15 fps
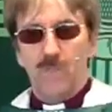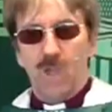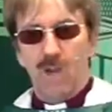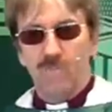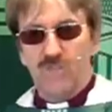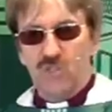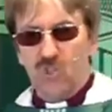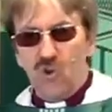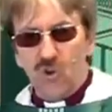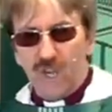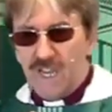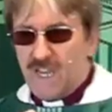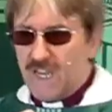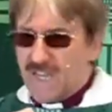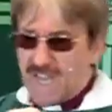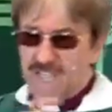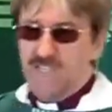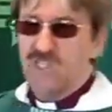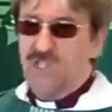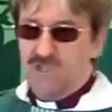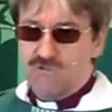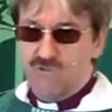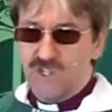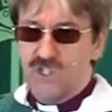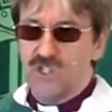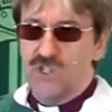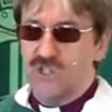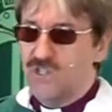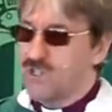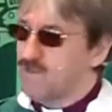of talking against
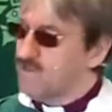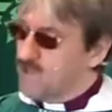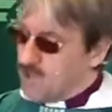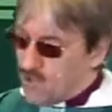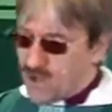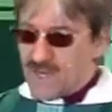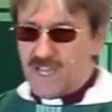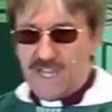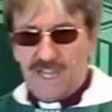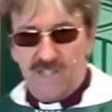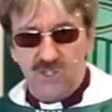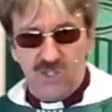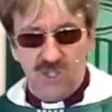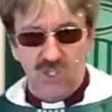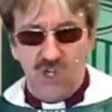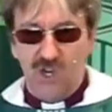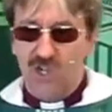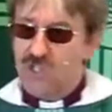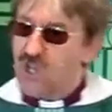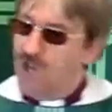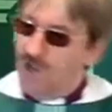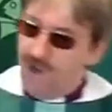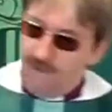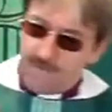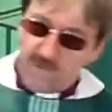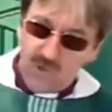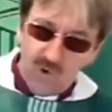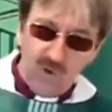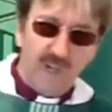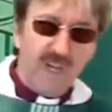Christians, of talking against the church, of
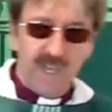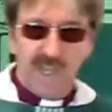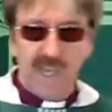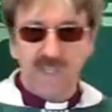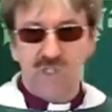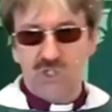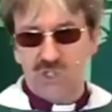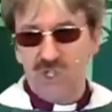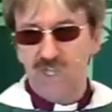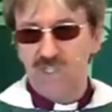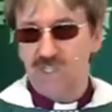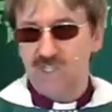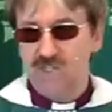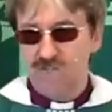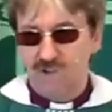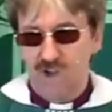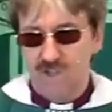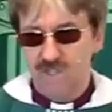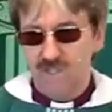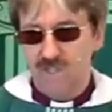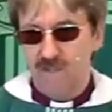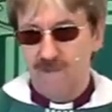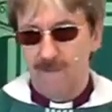talking against Jesus Christ,